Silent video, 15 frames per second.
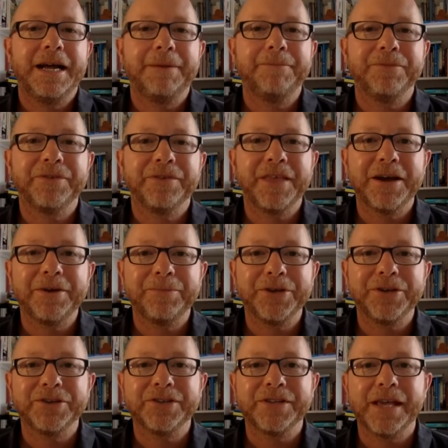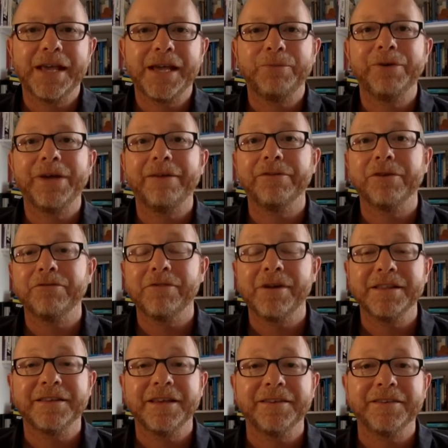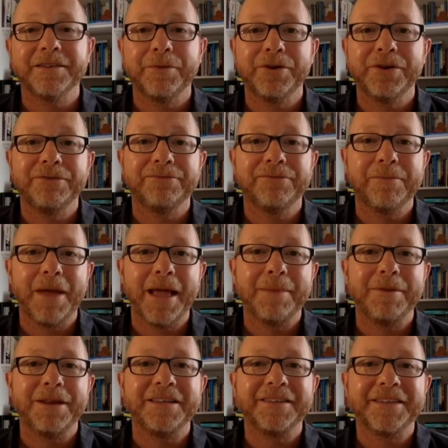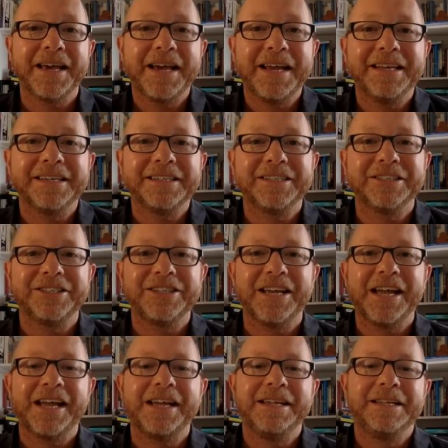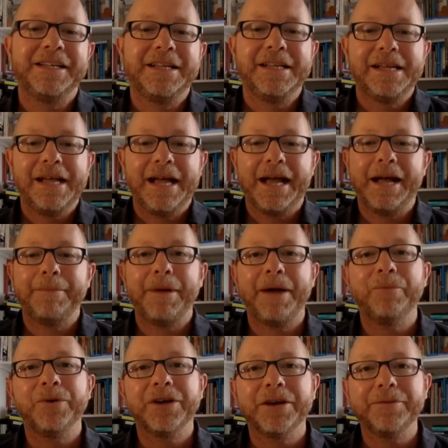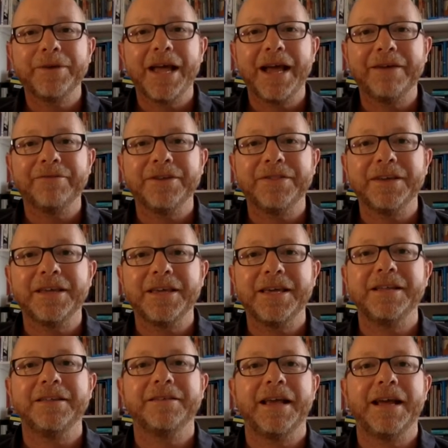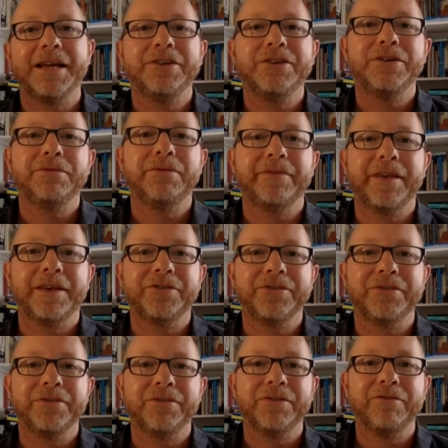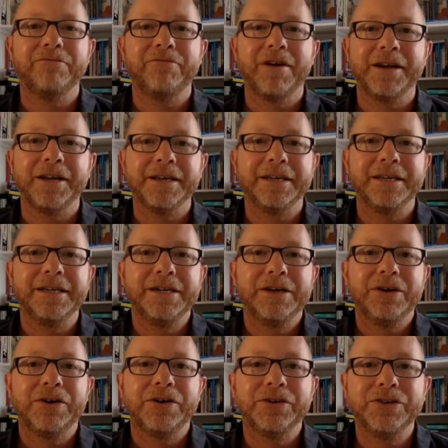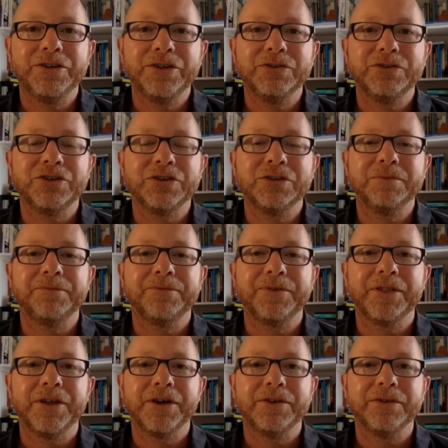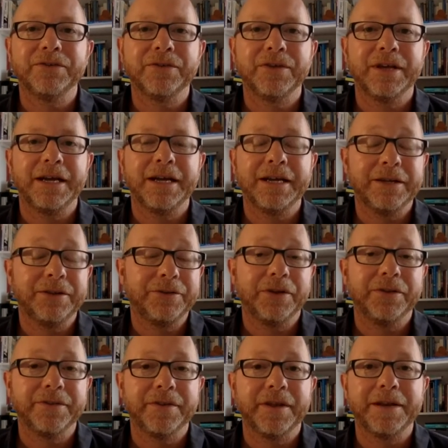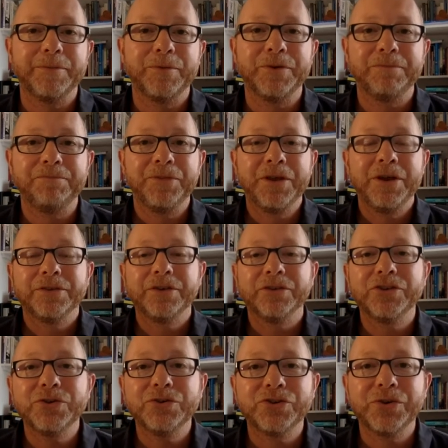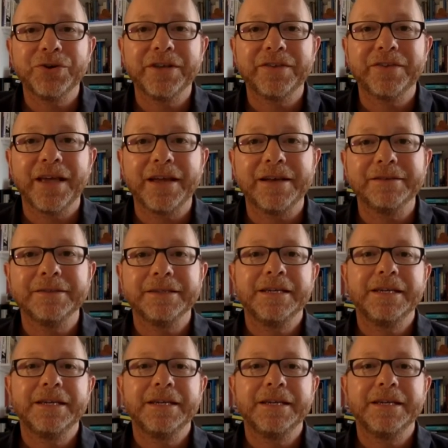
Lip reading: So that'll be good to hear. We have a great testimony from Emily Taylor to share. And we're going to be having the kids and youth sessions running on YouTube for those on Sunday morning. So do join us then.